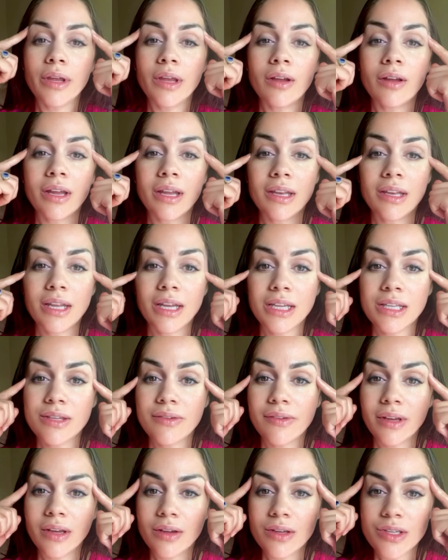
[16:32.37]
your index
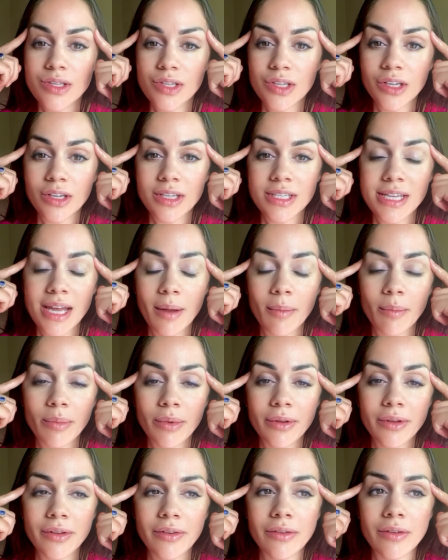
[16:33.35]
fingers to your
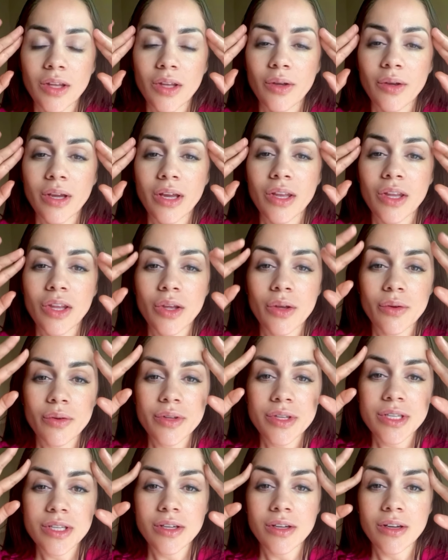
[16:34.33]
temples. You can
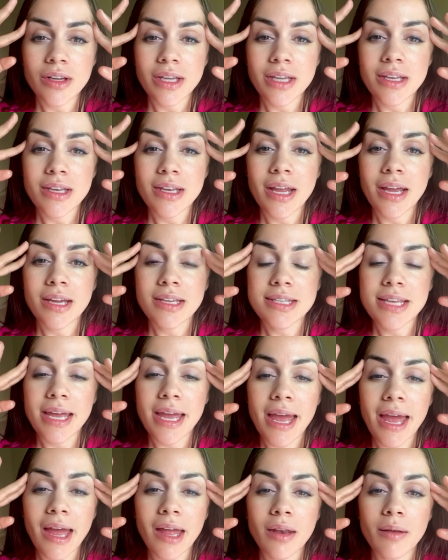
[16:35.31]
use your index
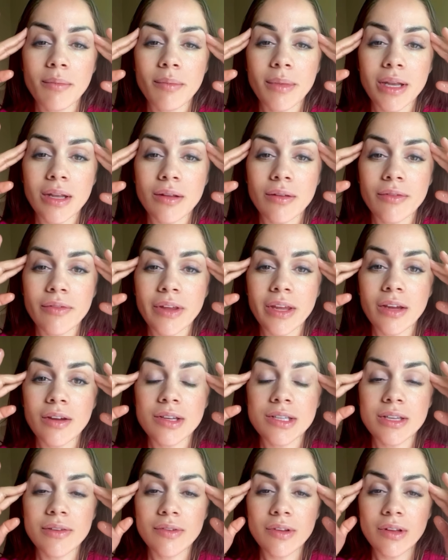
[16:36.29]
and middle
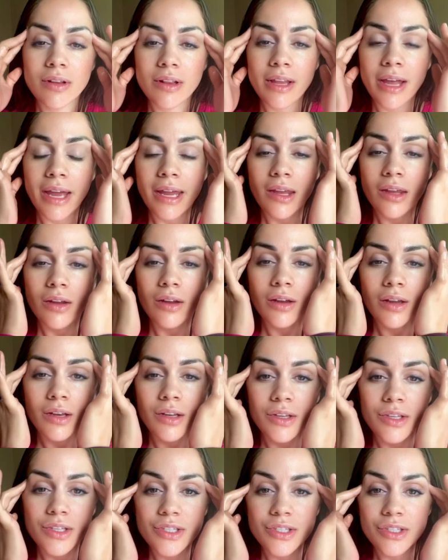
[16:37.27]
fingers if you'd like. You're going
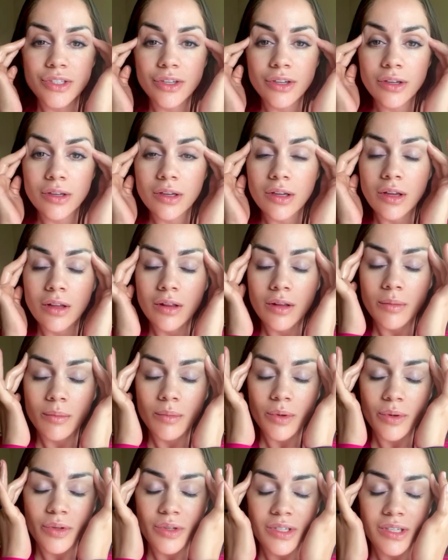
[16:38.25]
to circular
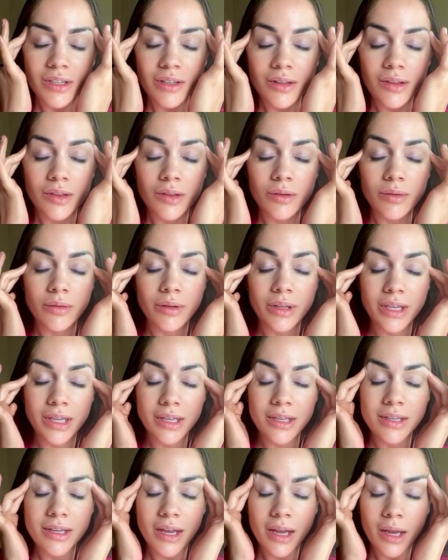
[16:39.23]
motion 3
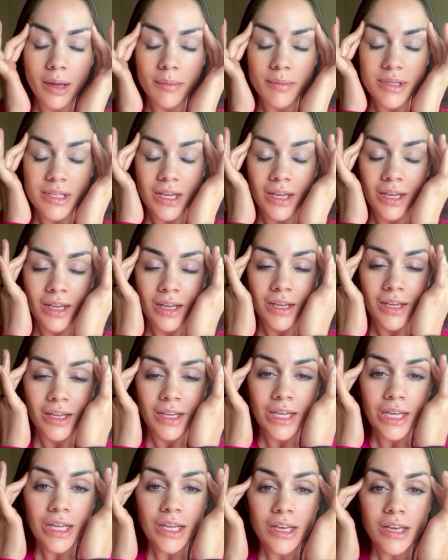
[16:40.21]
times.
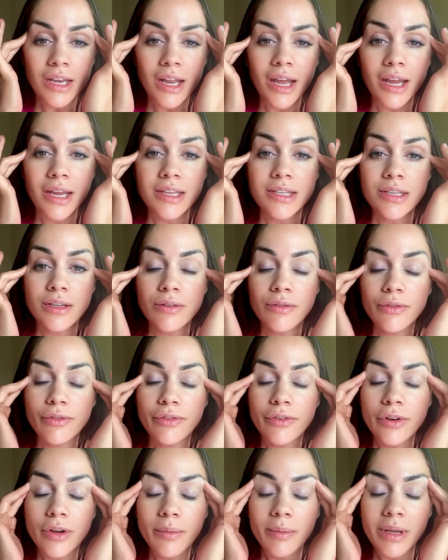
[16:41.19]
Nice and
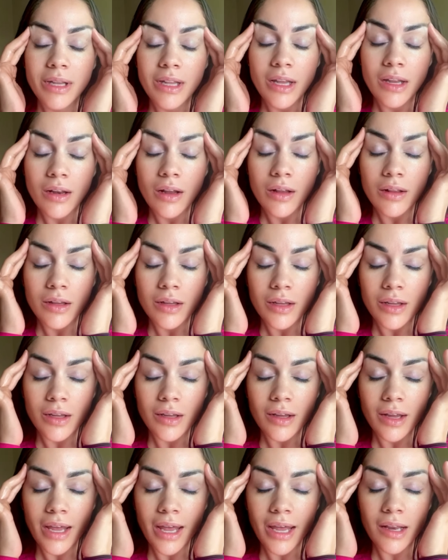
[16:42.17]
firm. And then on the
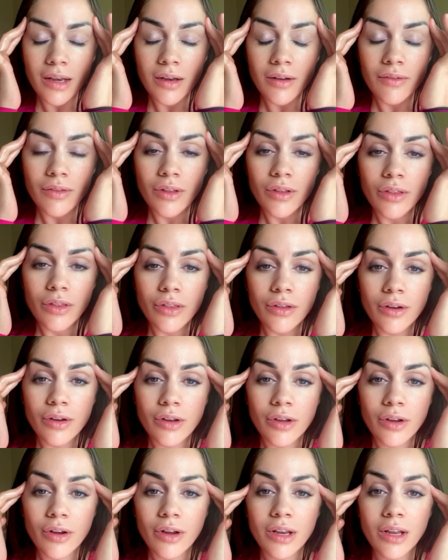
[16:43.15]
end of the 3rd,
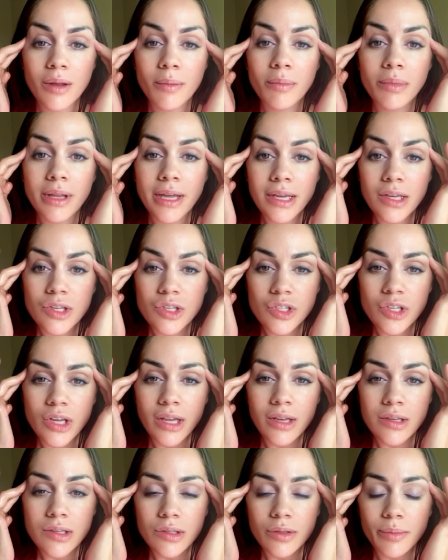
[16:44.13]
you're going to apply
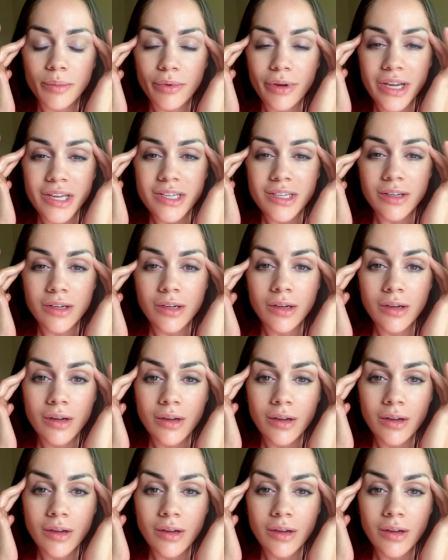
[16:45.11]
gentle pressure.